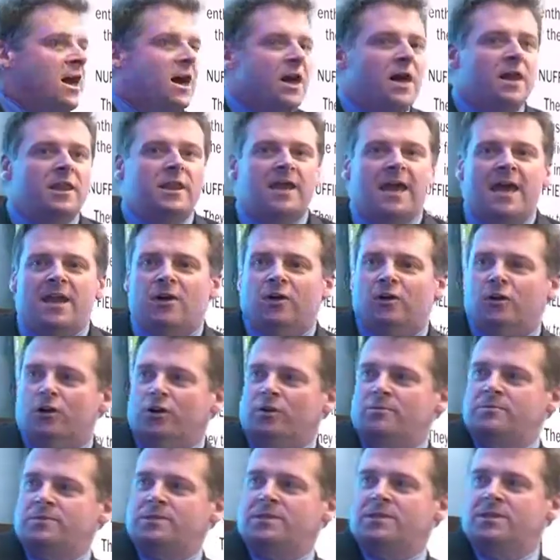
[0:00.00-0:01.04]
and then
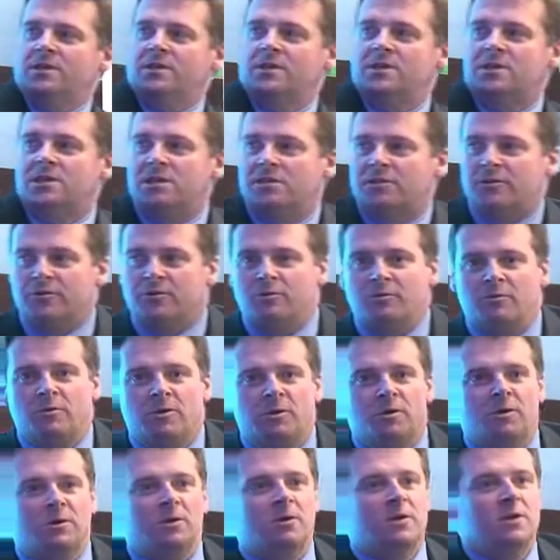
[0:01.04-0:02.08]
hopes that
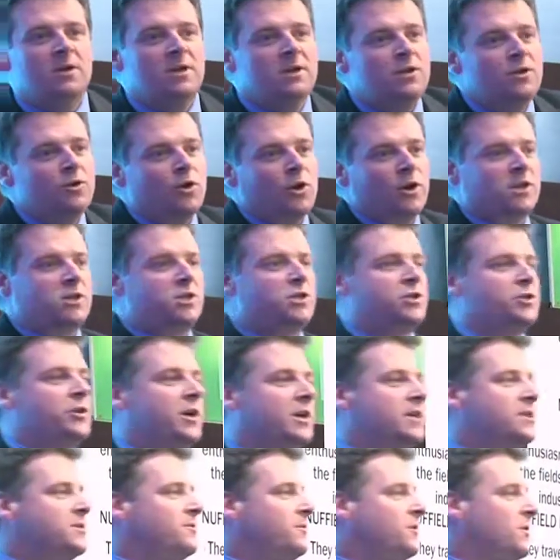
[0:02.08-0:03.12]
through knowledge
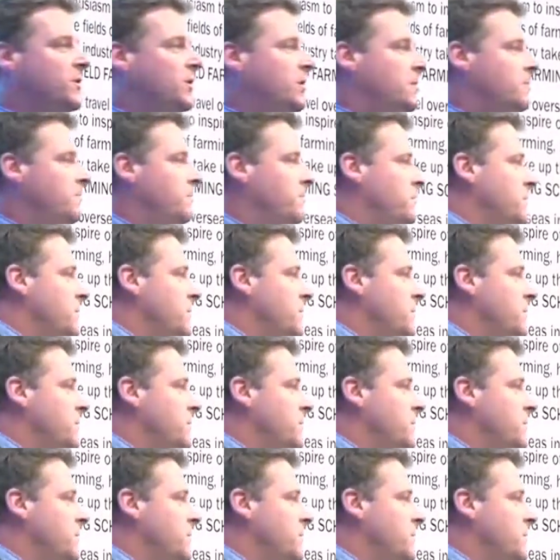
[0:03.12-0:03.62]
transfer,